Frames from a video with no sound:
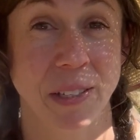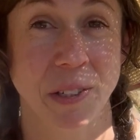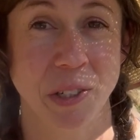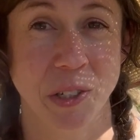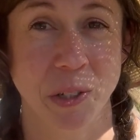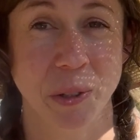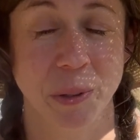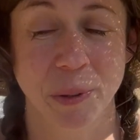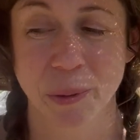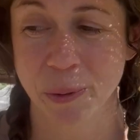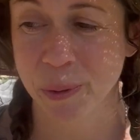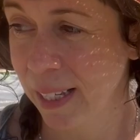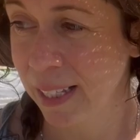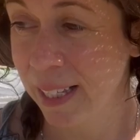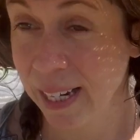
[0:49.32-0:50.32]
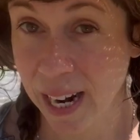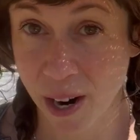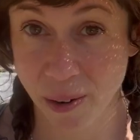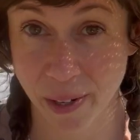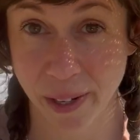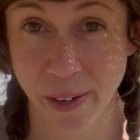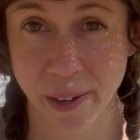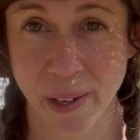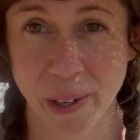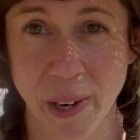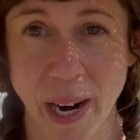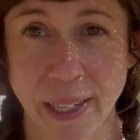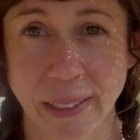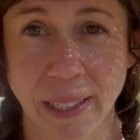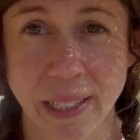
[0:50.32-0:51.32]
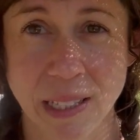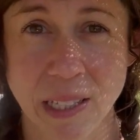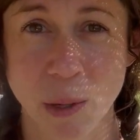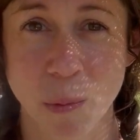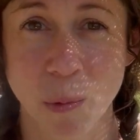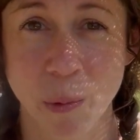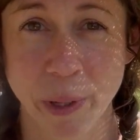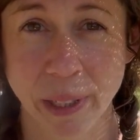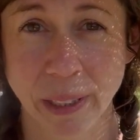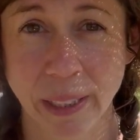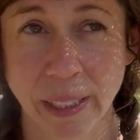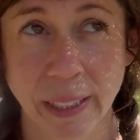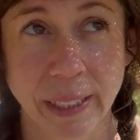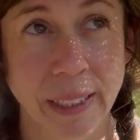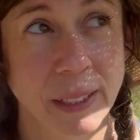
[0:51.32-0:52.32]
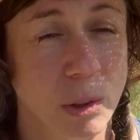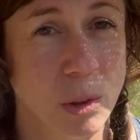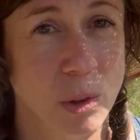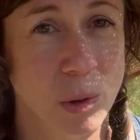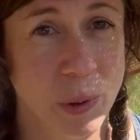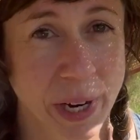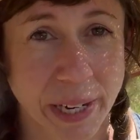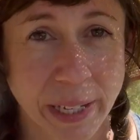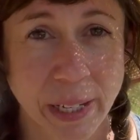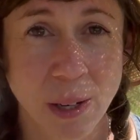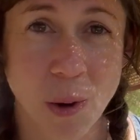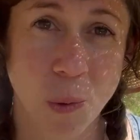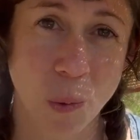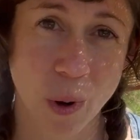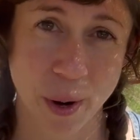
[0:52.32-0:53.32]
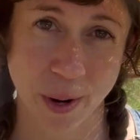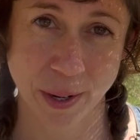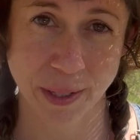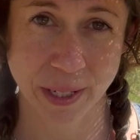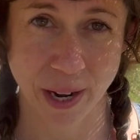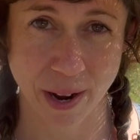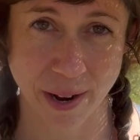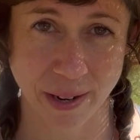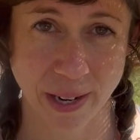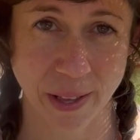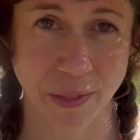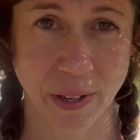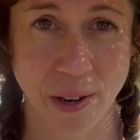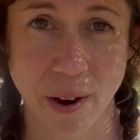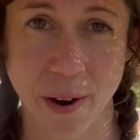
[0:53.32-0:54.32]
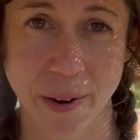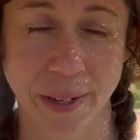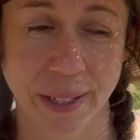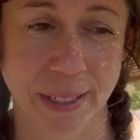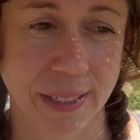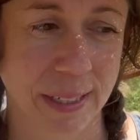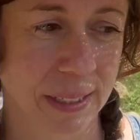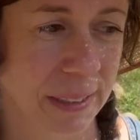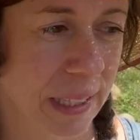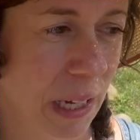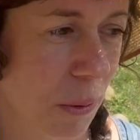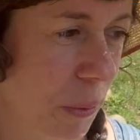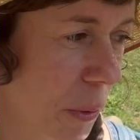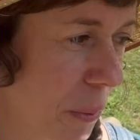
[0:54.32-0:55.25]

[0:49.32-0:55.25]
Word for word: to get out here and get some really gritty work done in the garden. There will